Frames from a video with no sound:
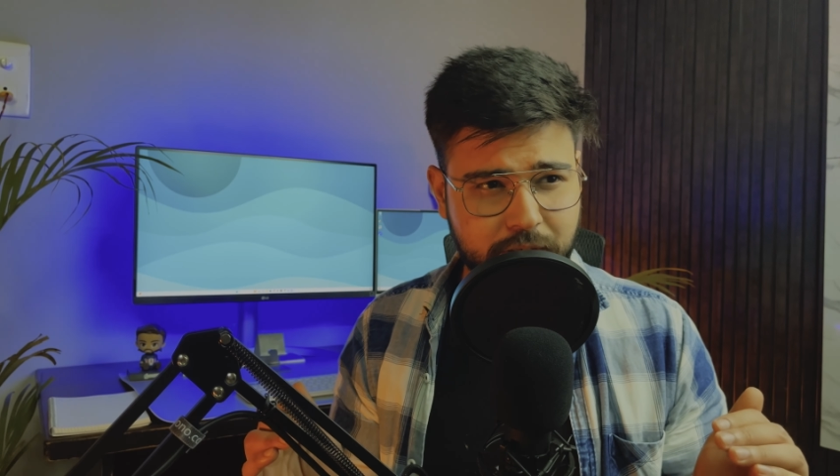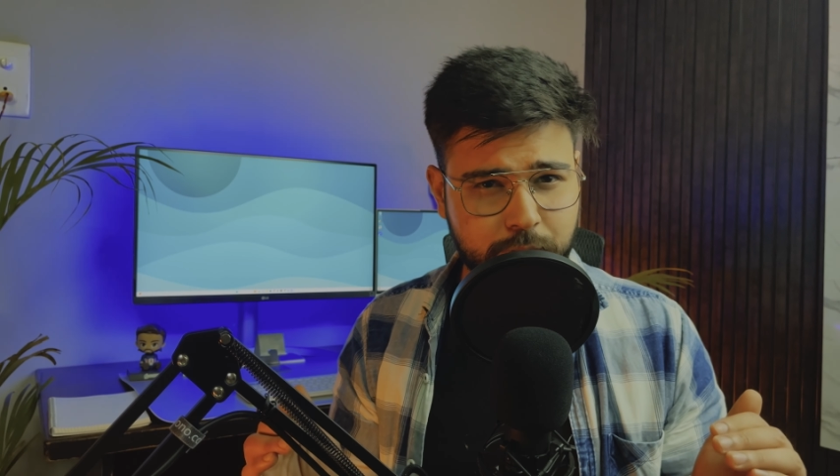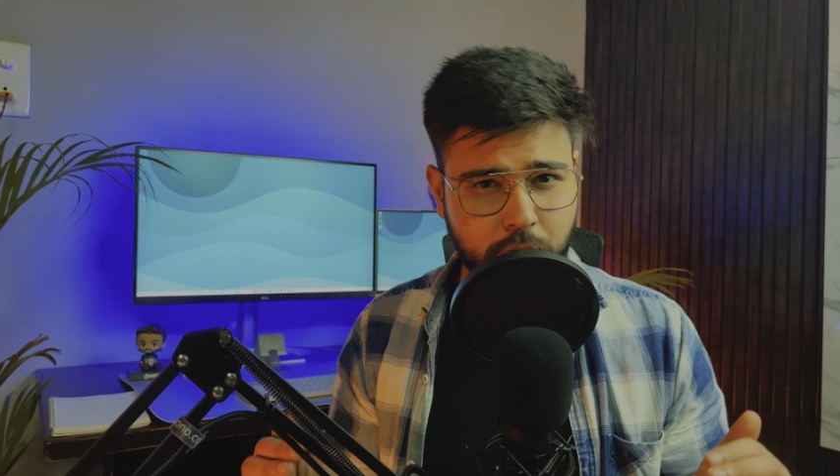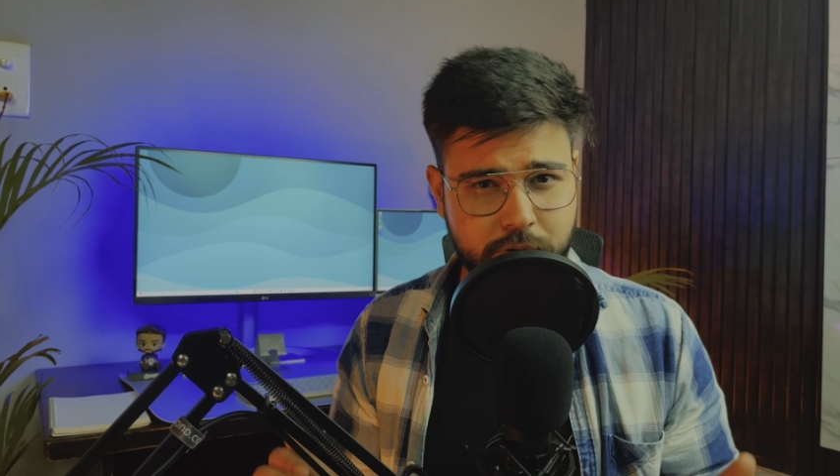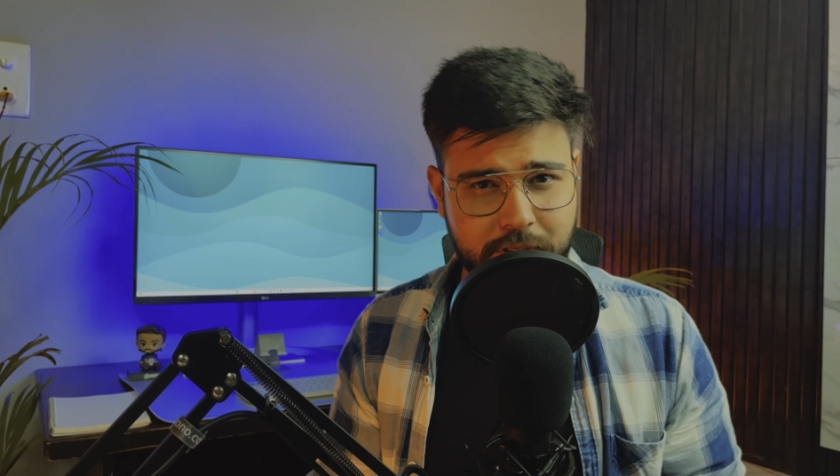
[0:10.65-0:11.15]

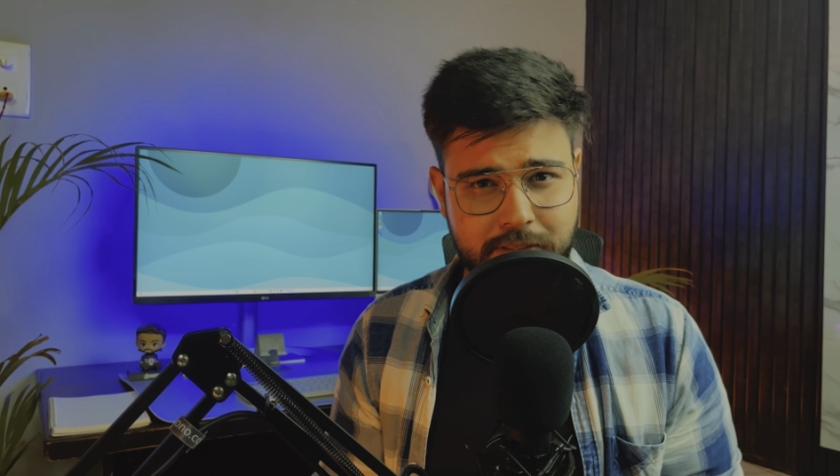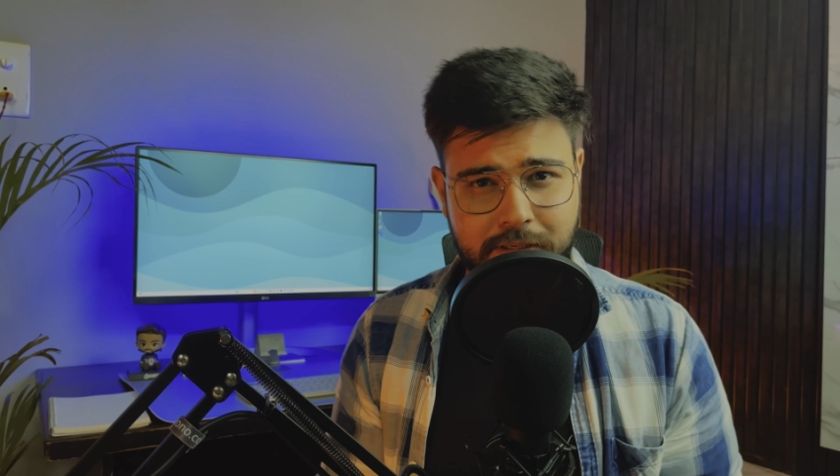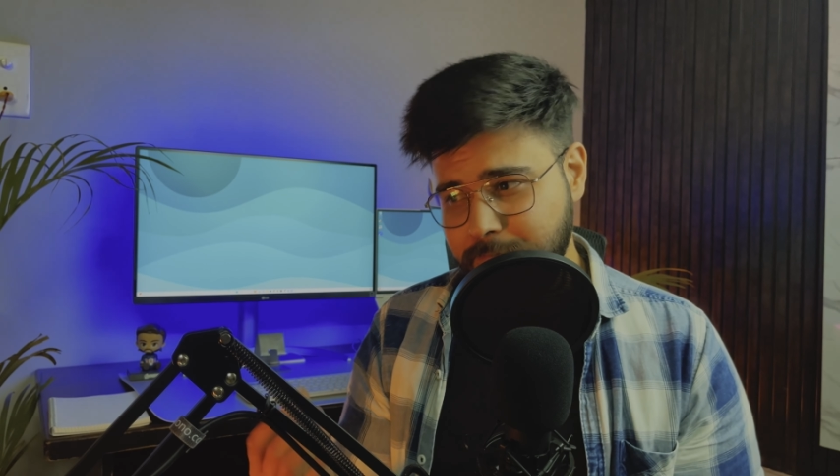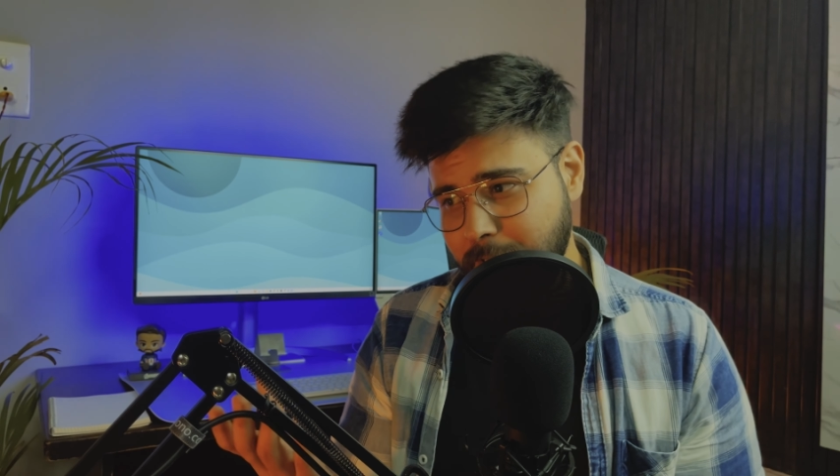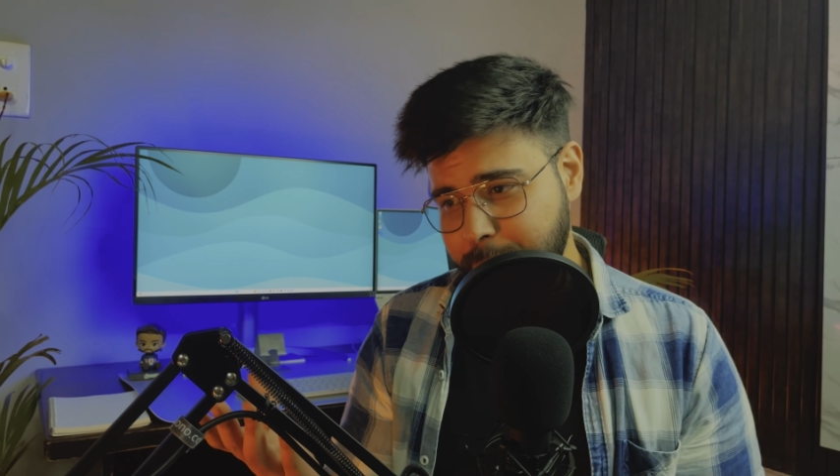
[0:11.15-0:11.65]
process
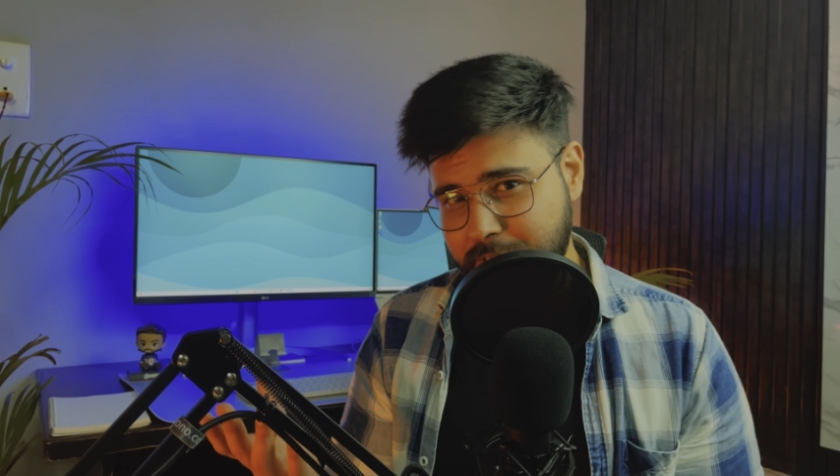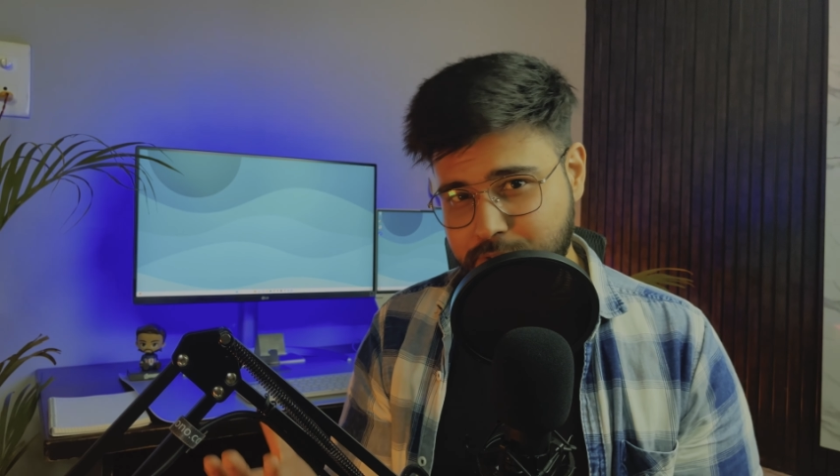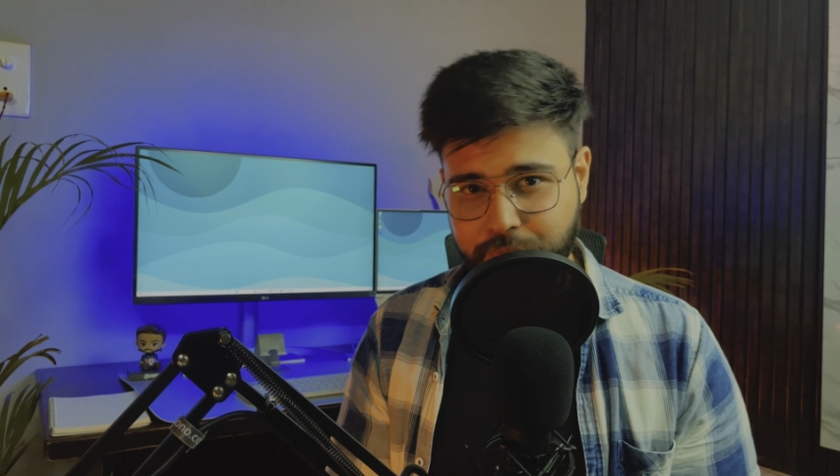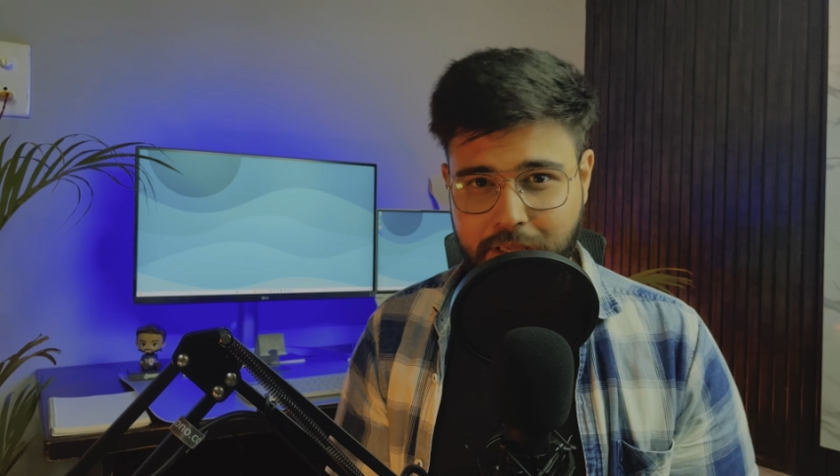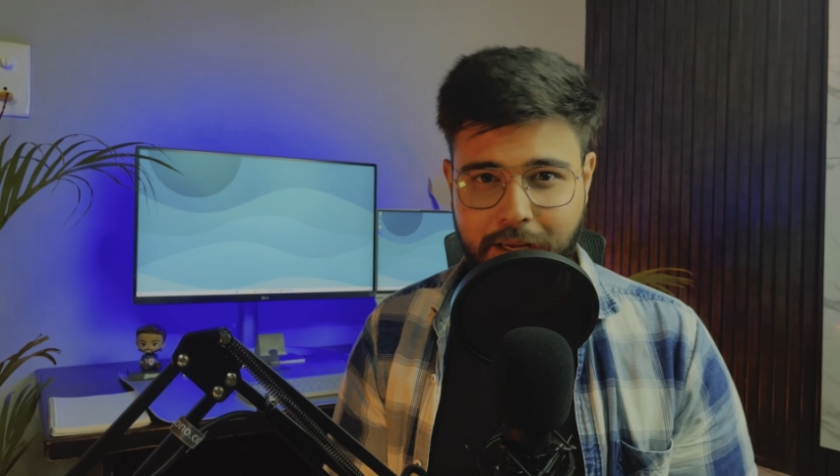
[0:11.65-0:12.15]
a piece
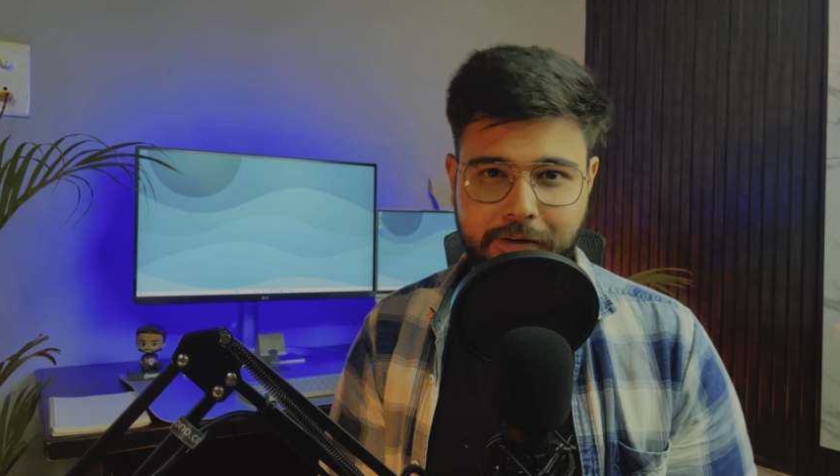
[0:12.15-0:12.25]
of cake.